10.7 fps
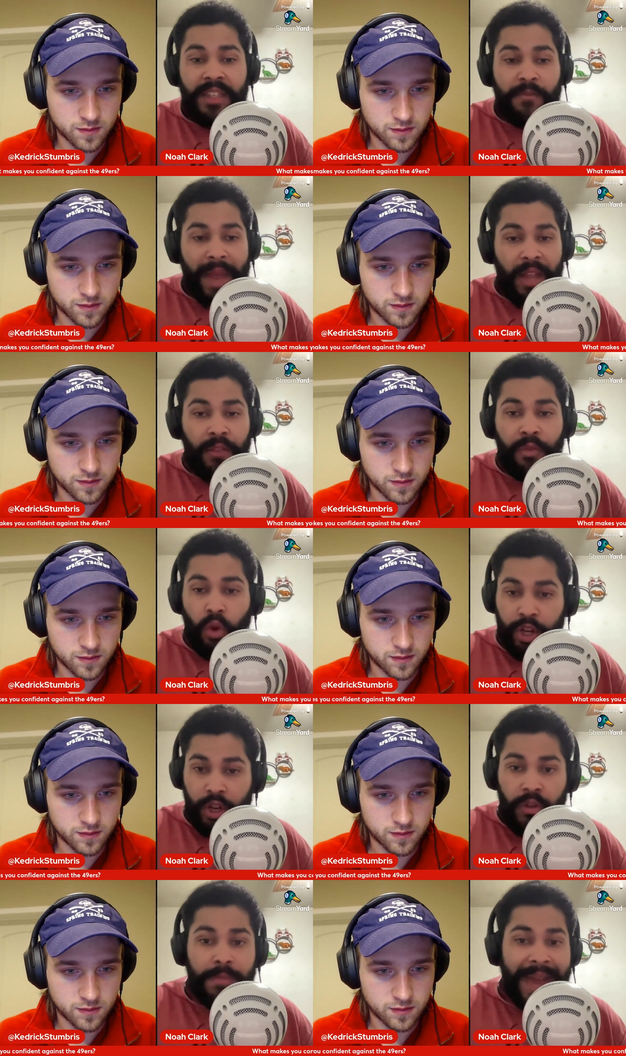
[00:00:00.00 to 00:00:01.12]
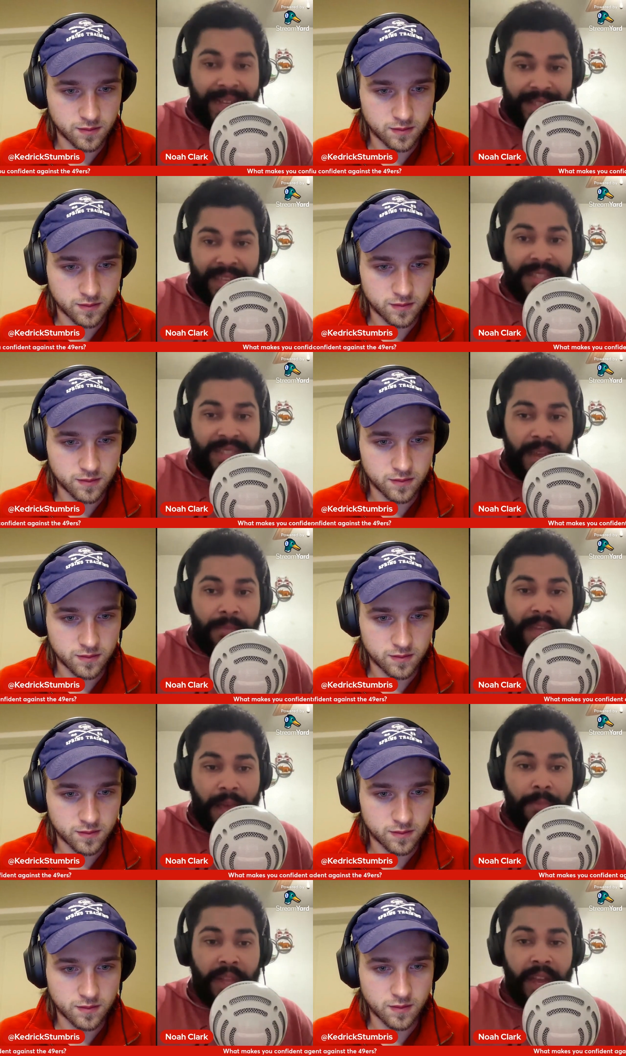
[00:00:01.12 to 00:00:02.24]
Speaker 1: if Matt LaFleur goes back to that same
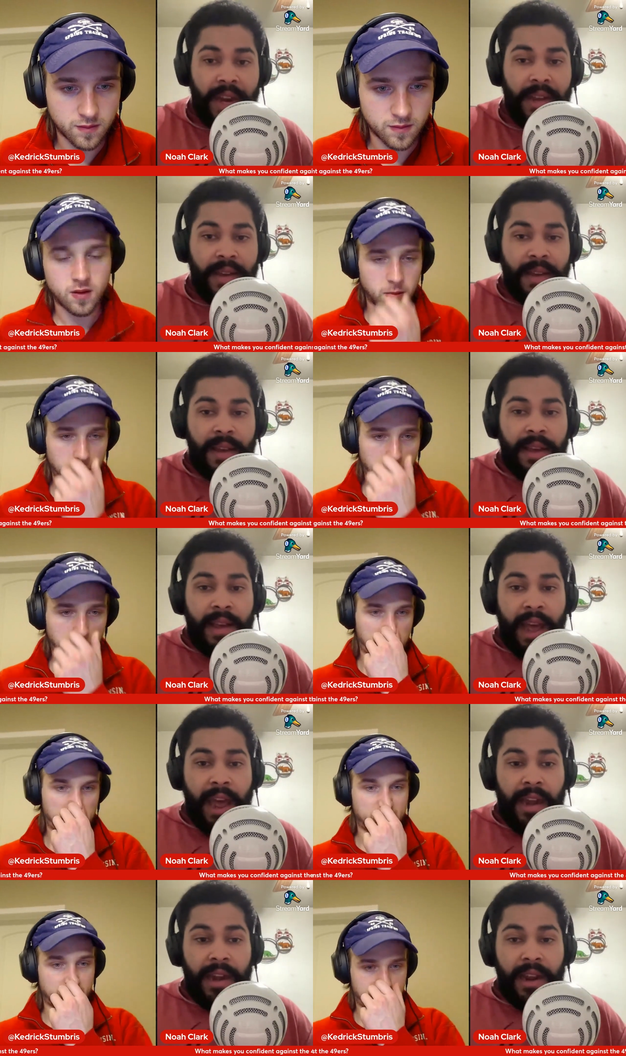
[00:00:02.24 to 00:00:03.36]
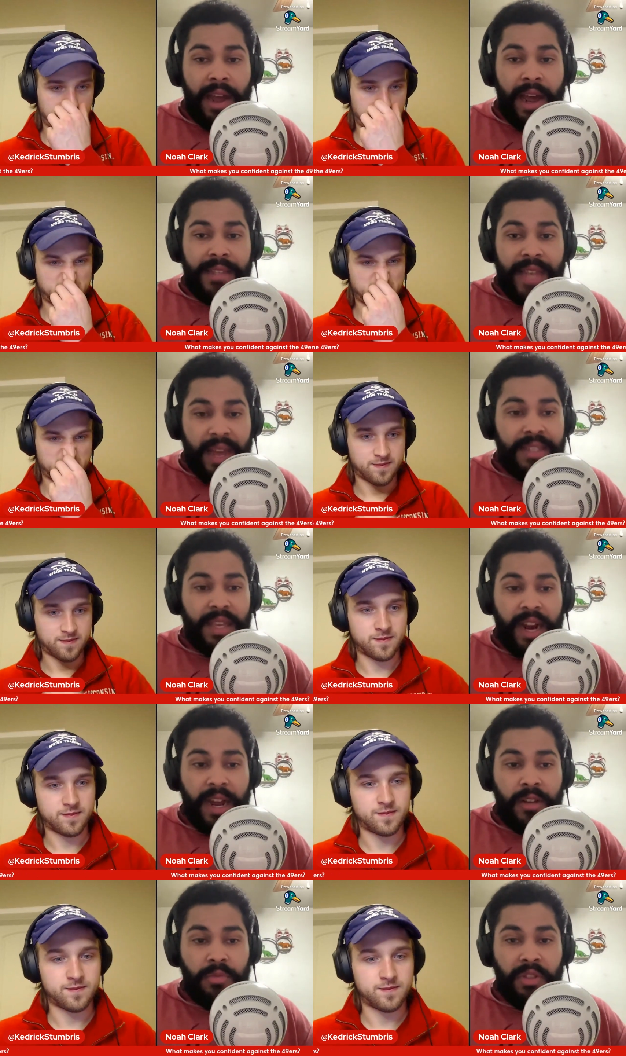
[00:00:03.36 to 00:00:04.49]
game plan and attacks the
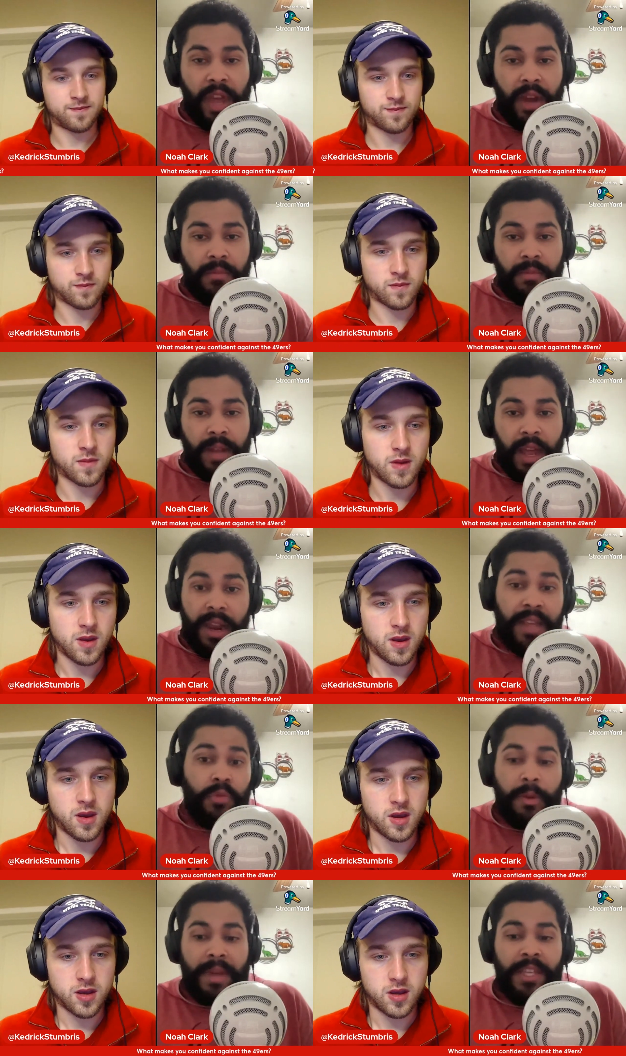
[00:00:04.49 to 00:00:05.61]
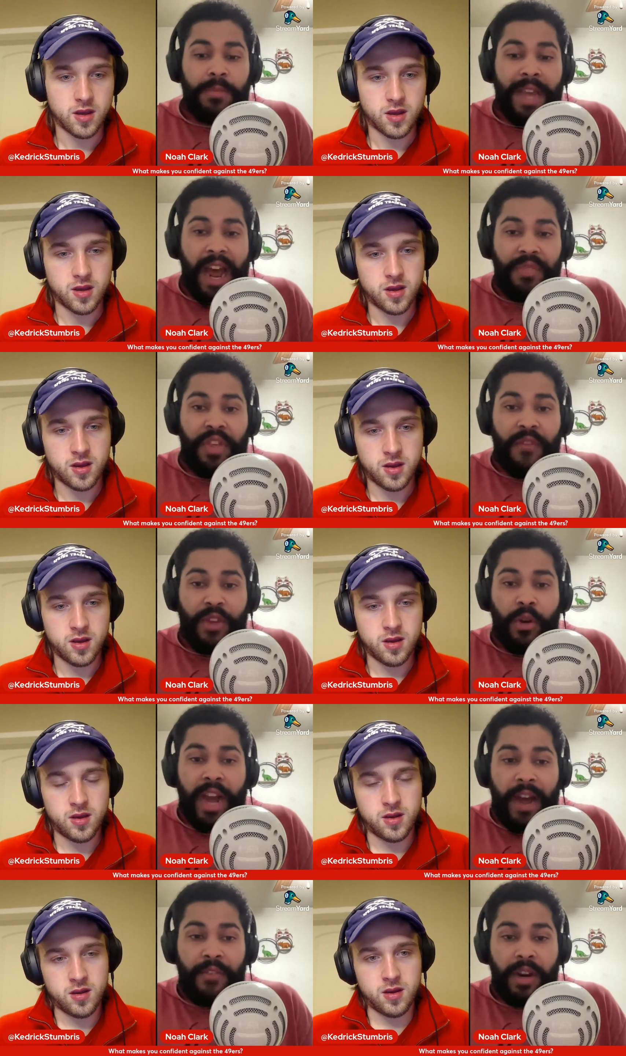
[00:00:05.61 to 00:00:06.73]
Niners with that. And that's what makes me, I think, feel
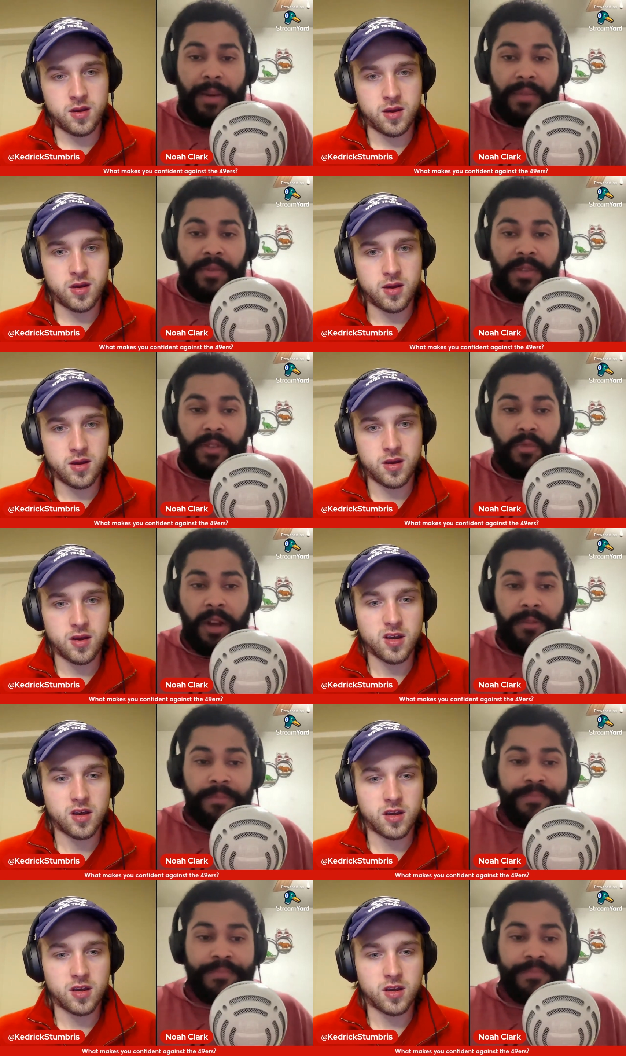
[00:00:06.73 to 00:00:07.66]
confident about this as well.